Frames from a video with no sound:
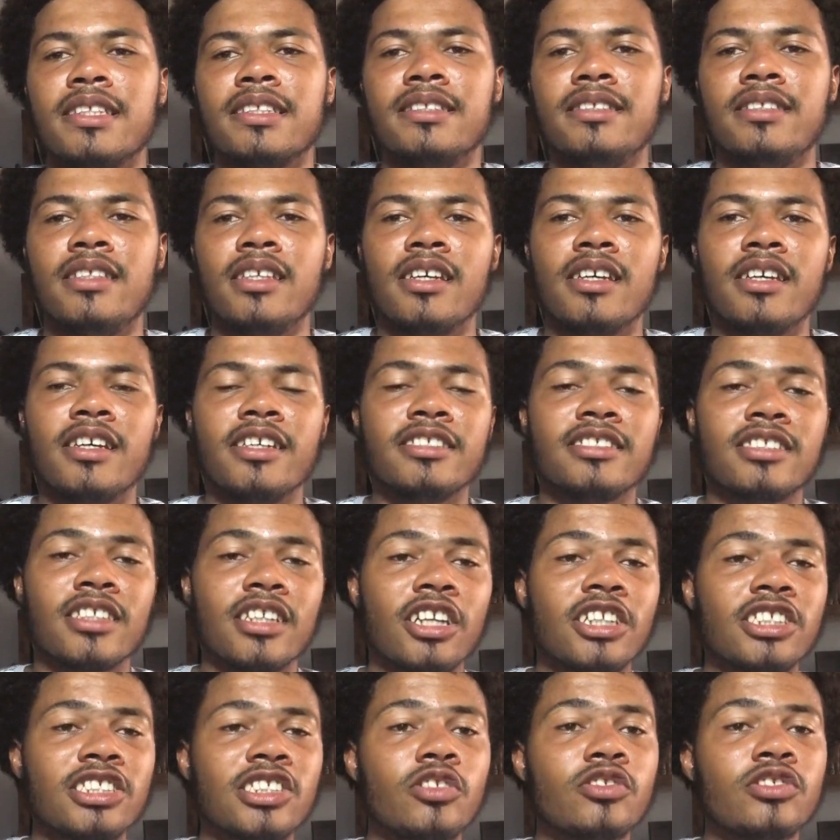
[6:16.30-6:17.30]
The
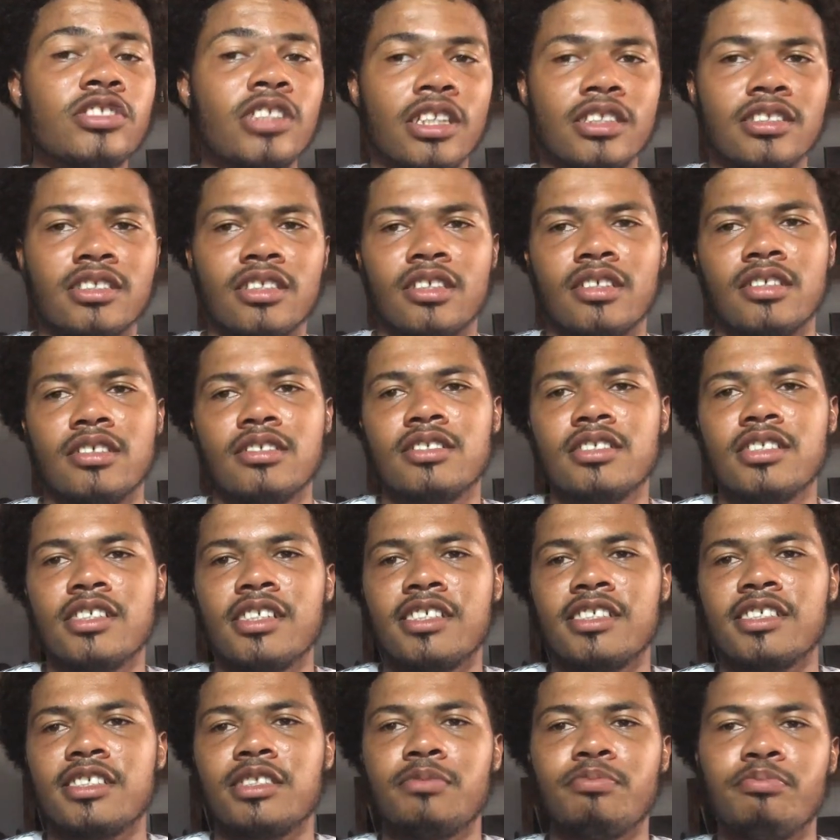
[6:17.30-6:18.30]
International Charter,
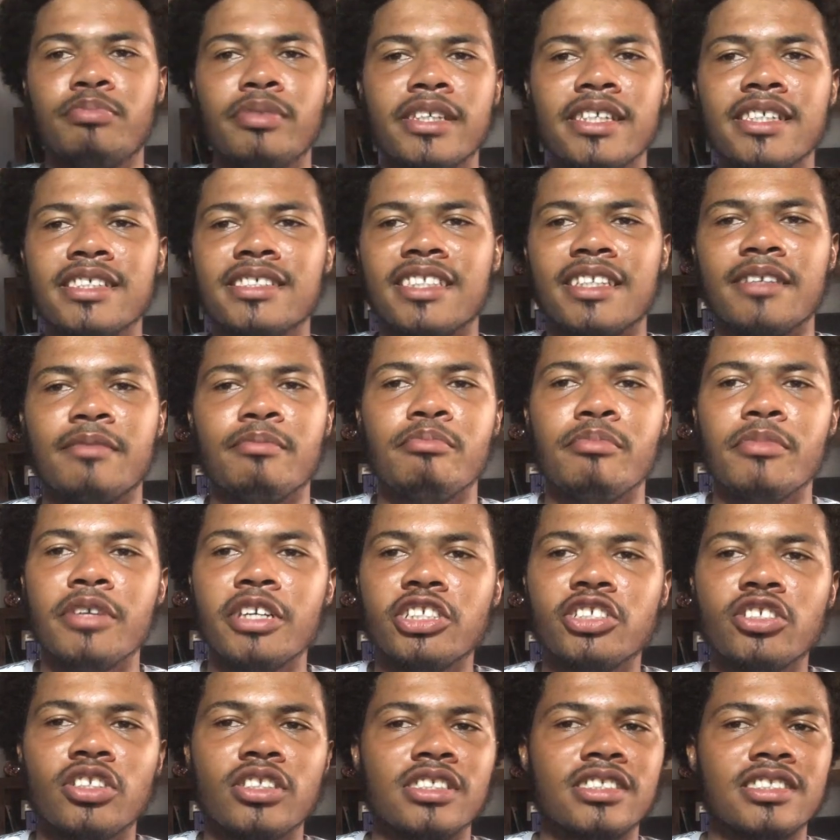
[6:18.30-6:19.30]
Space and
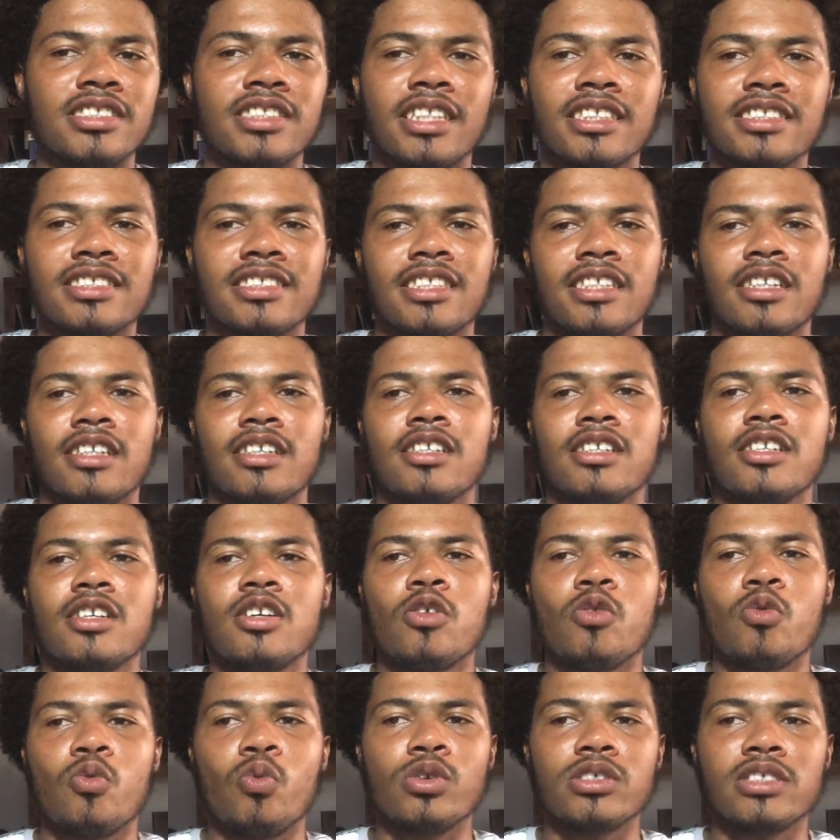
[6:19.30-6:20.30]
Major Disaster
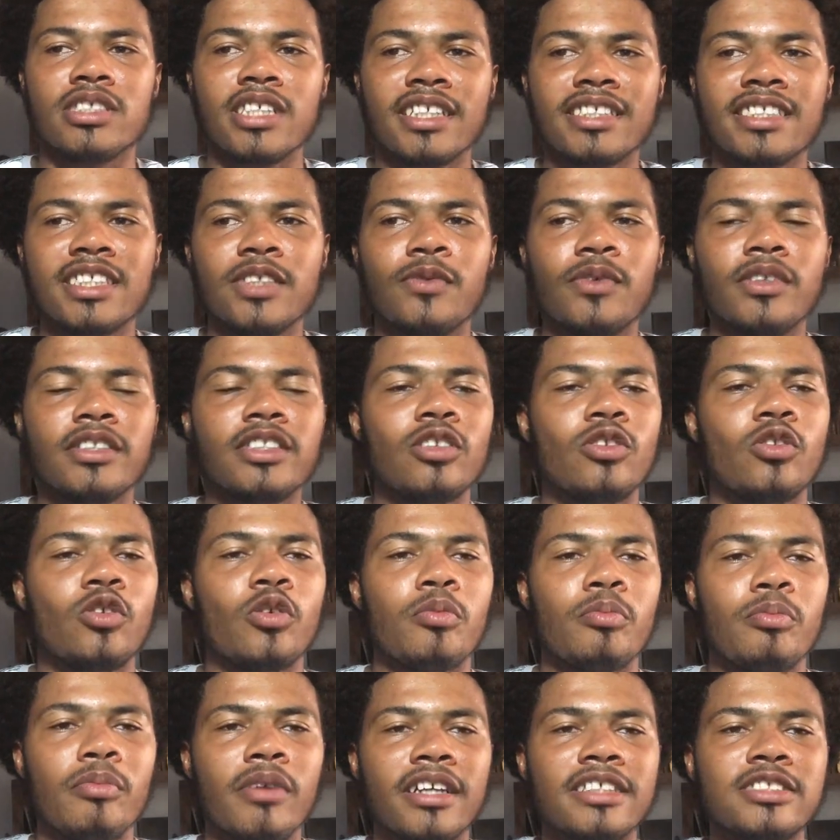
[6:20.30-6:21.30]
was activated on
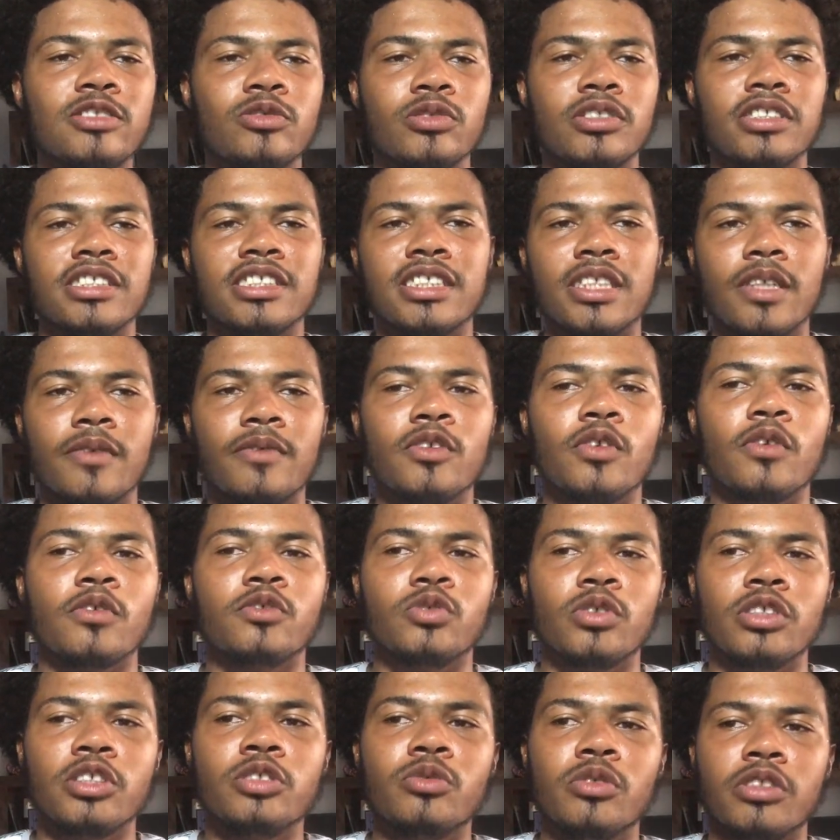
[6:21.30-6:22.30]
March 27 of
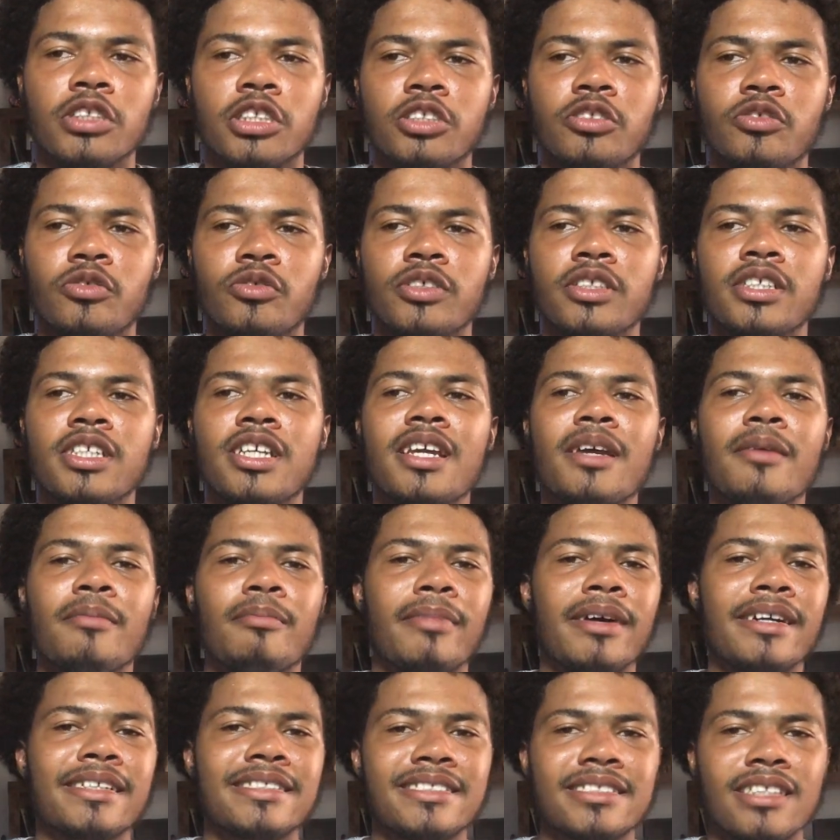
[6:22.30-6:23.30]
2023
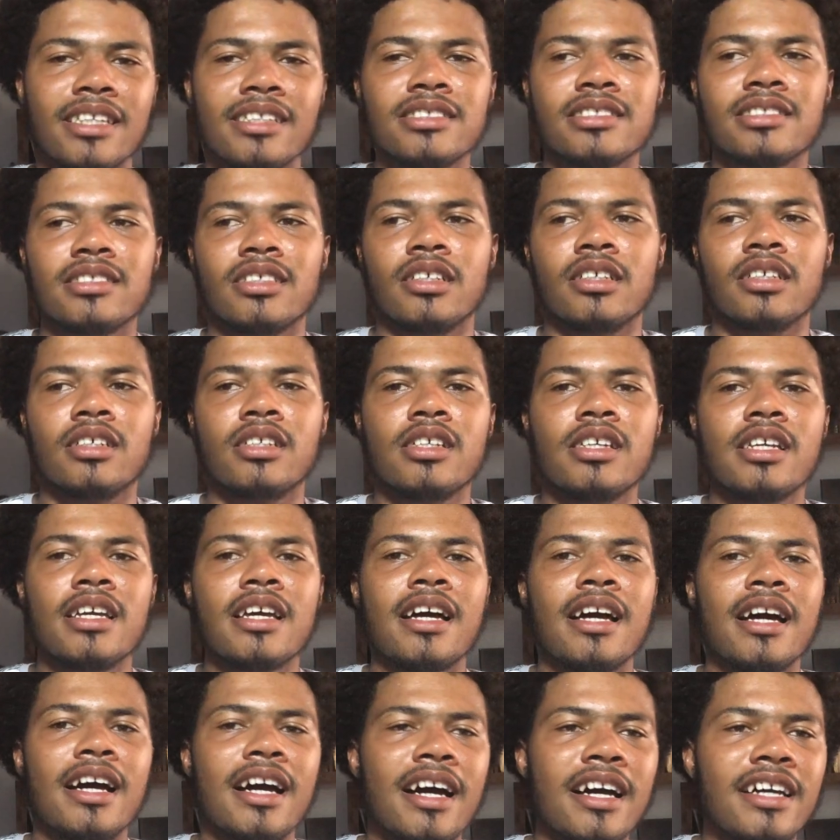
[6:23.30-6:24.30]
by SANSA
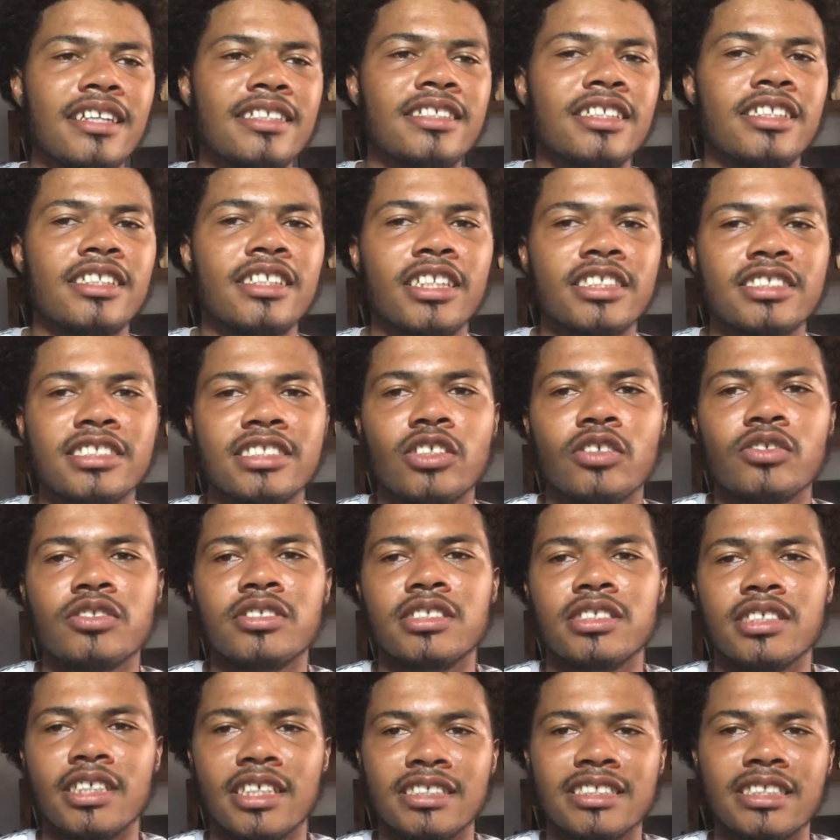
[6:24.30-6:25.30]
and the National
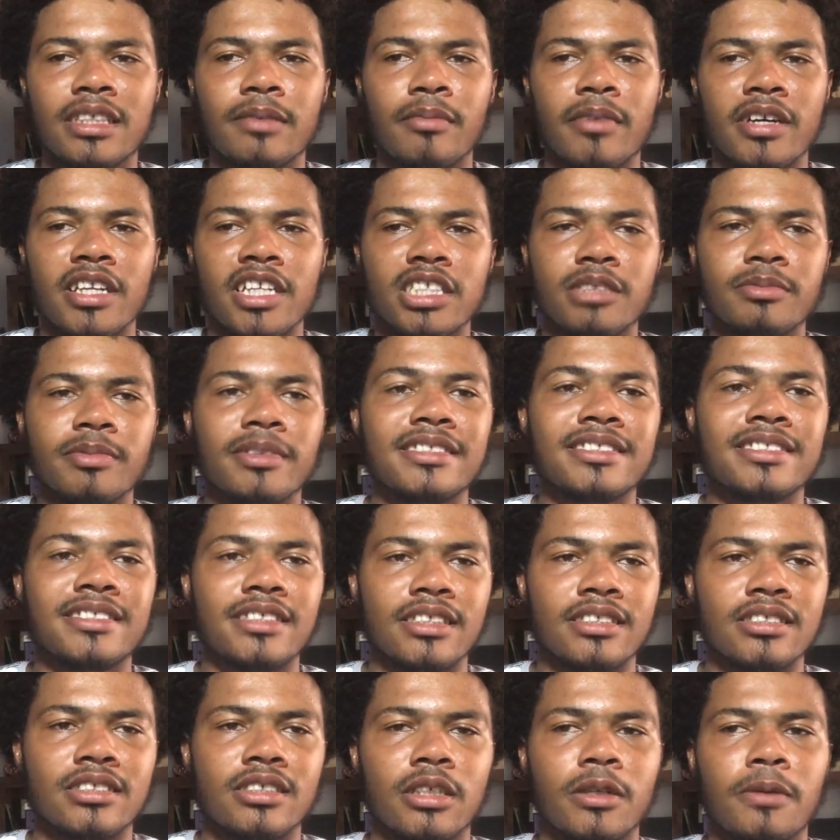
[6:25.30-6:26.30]
Disaster Management
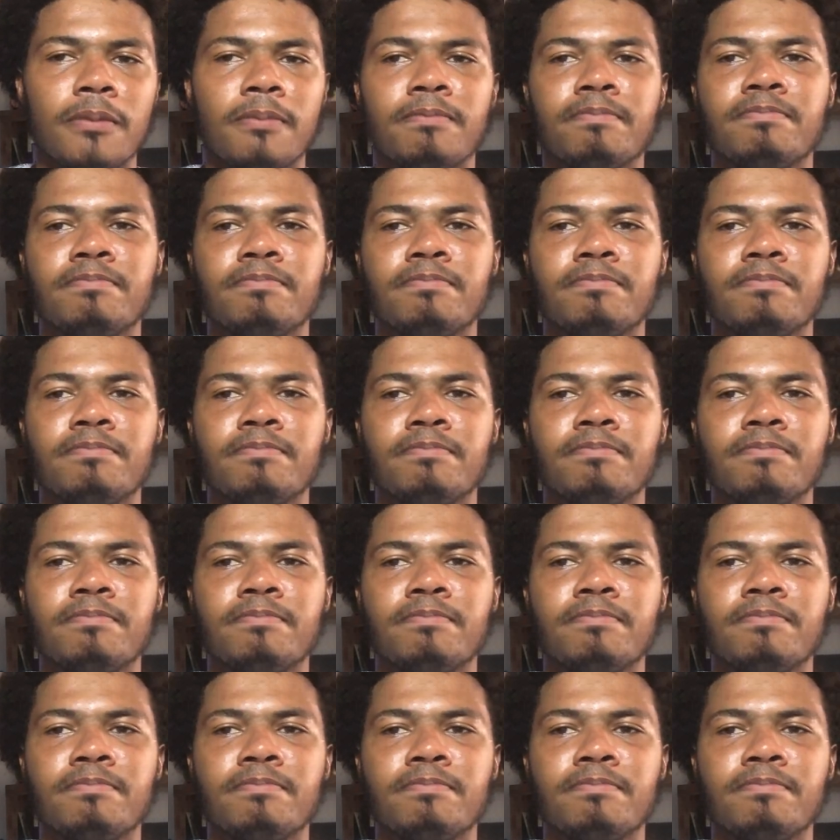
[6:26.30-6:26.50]
Center.